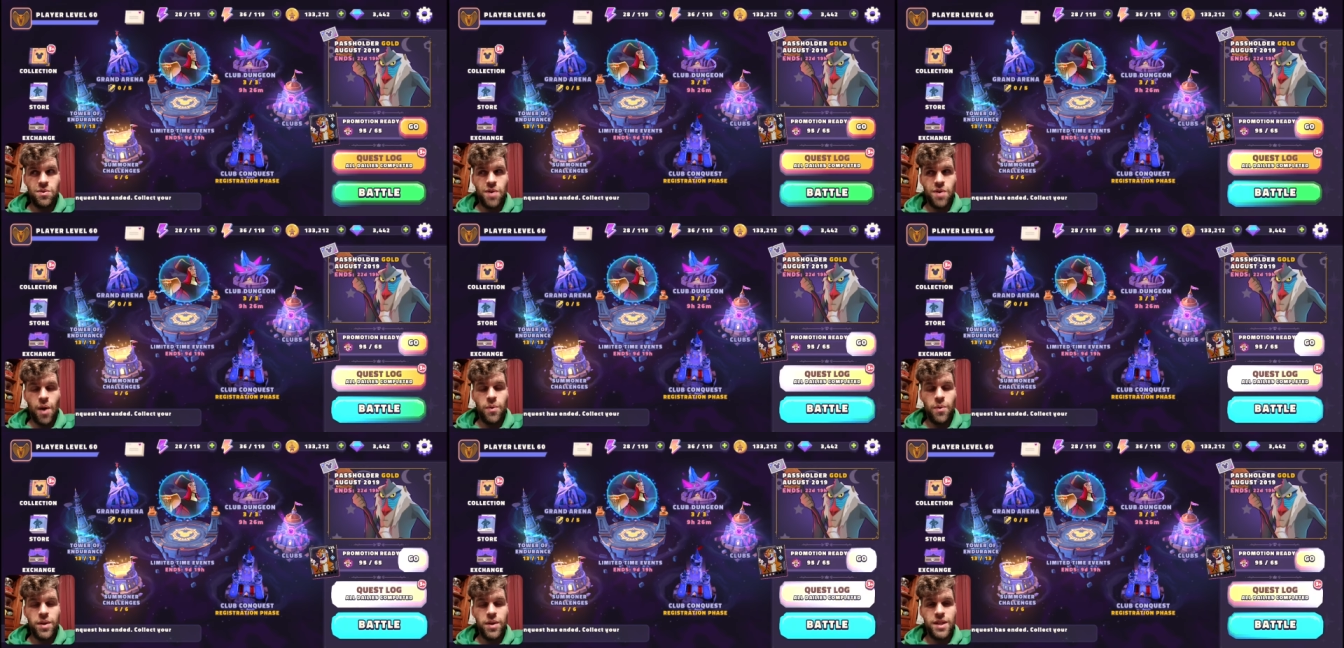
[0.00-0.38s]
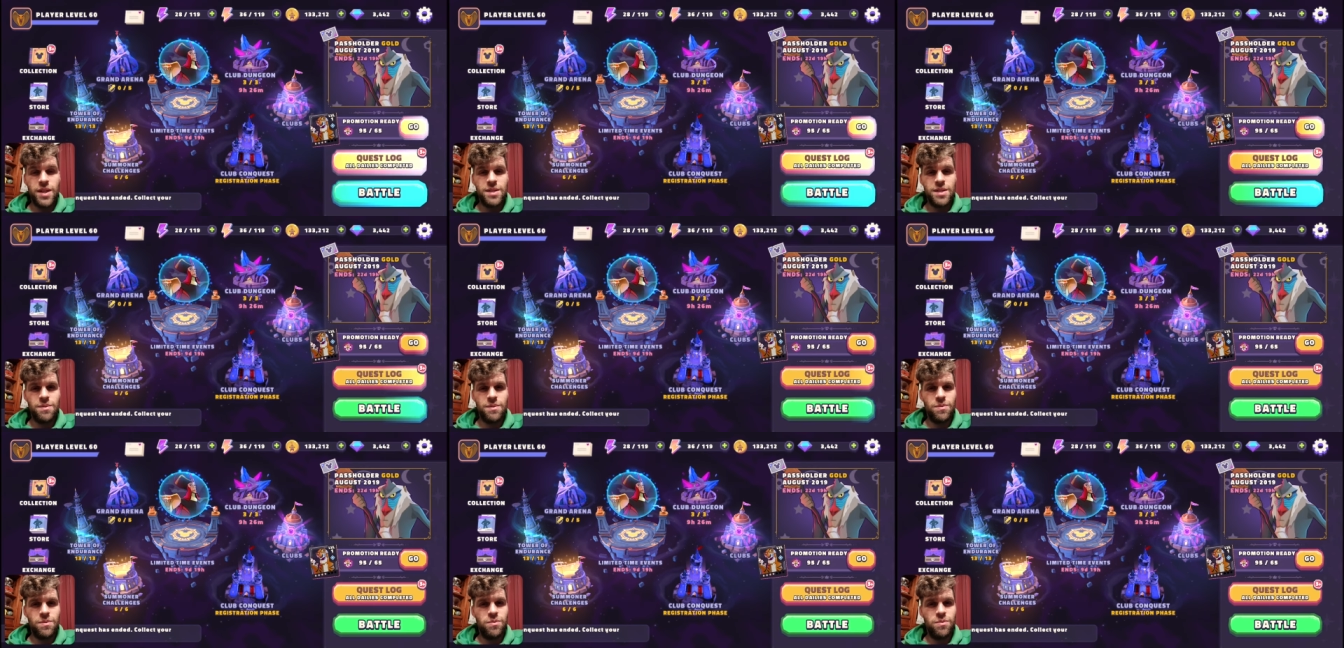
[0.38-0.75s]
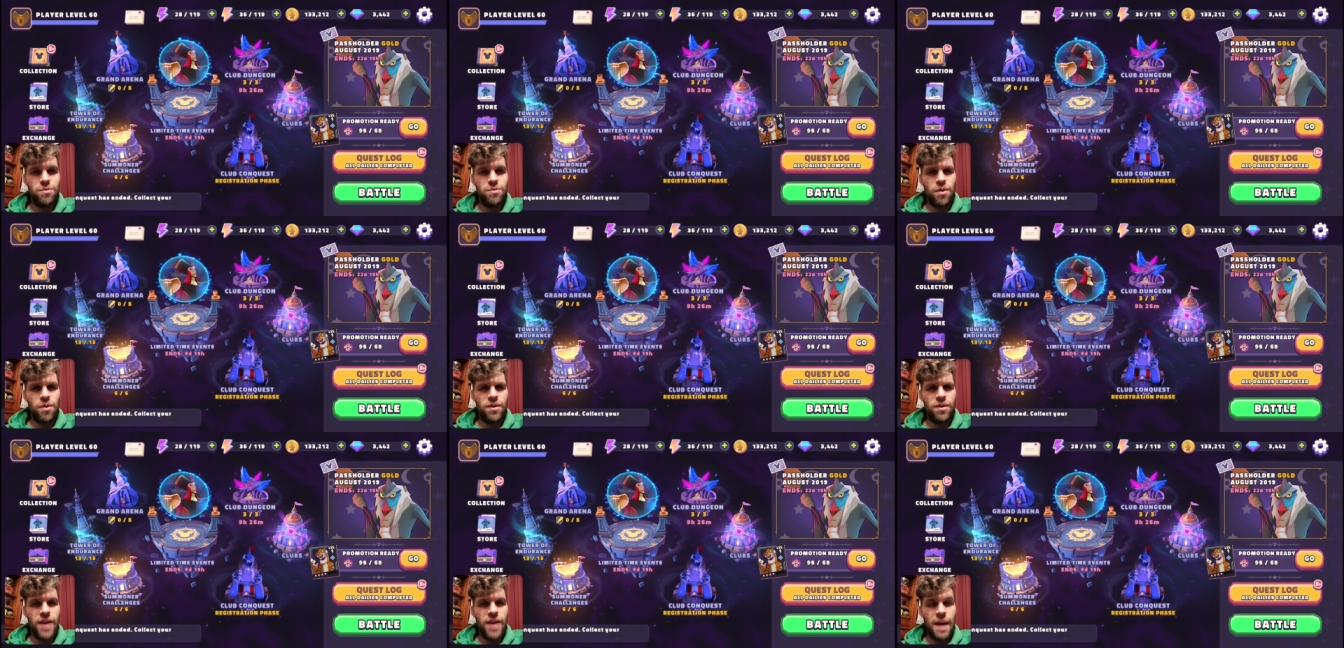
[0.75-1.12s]
I want to get some
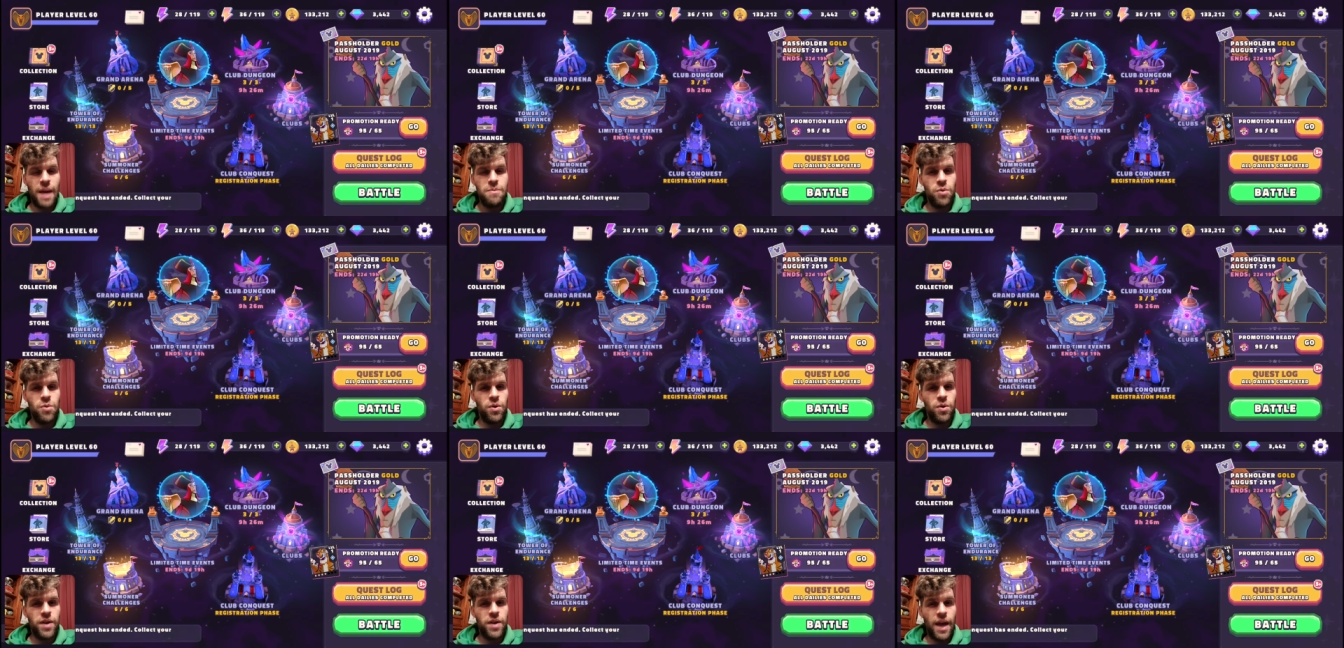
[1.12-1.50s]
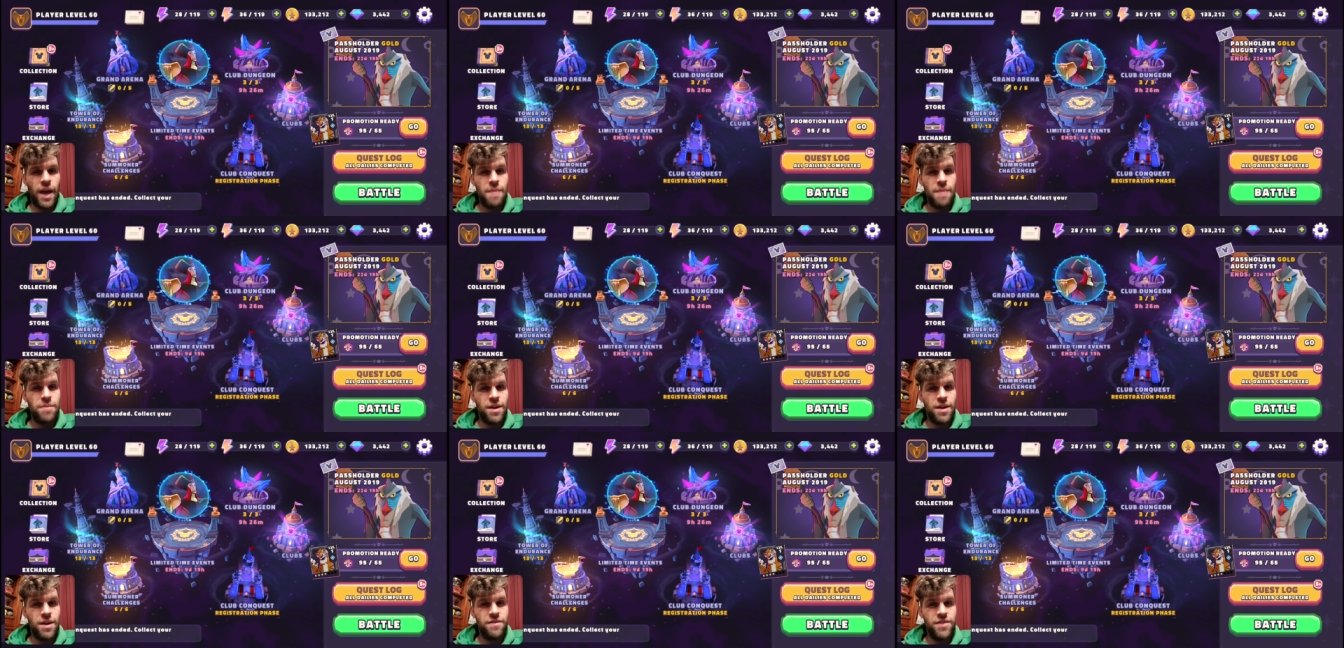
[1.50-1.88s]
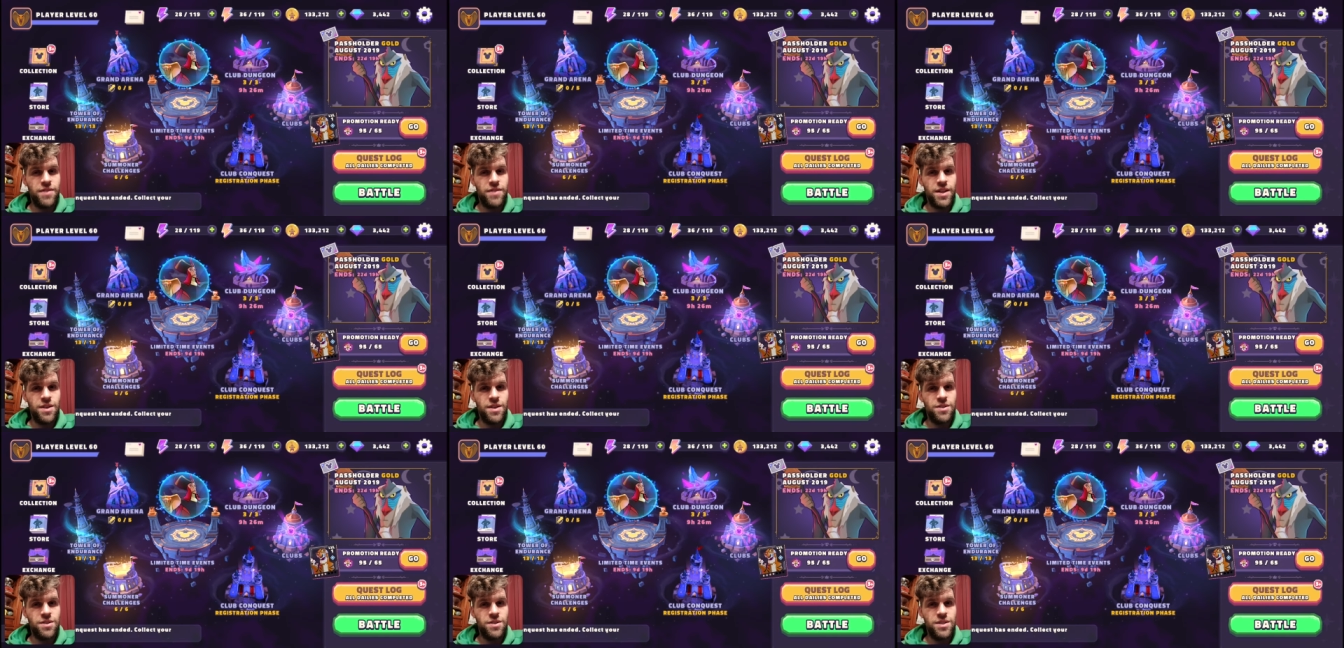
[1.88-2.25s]
game more gameplay
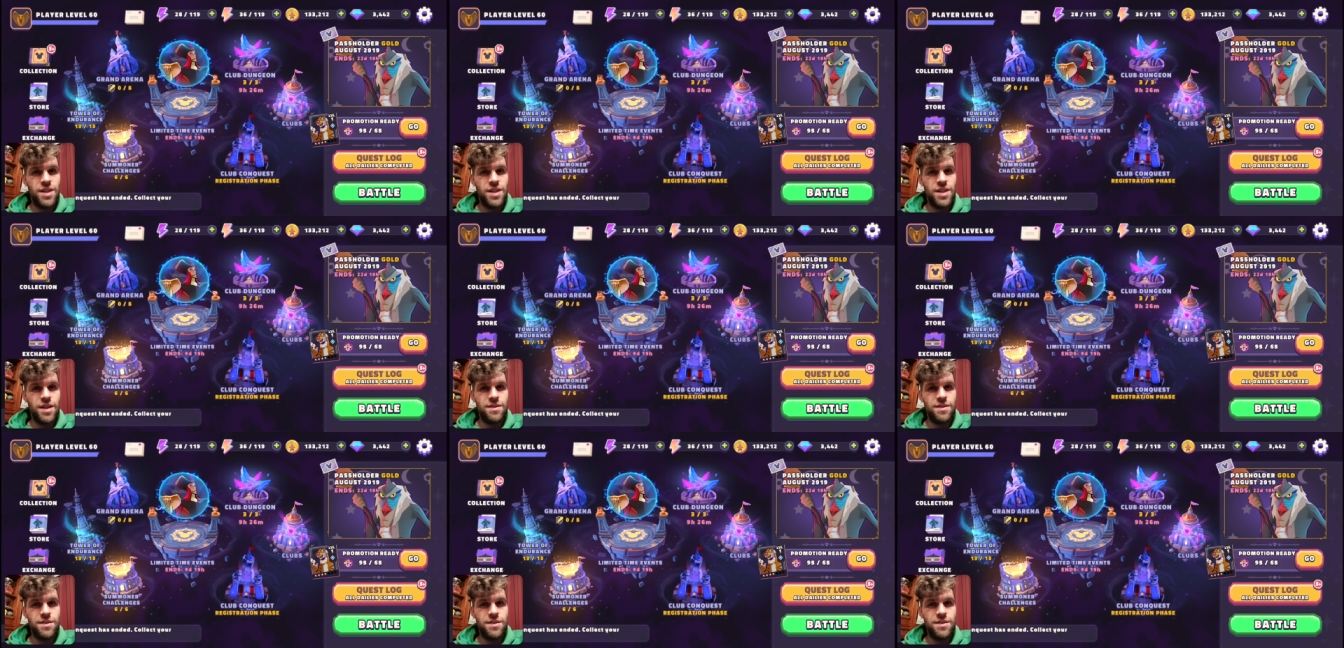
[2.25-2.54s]
videos done,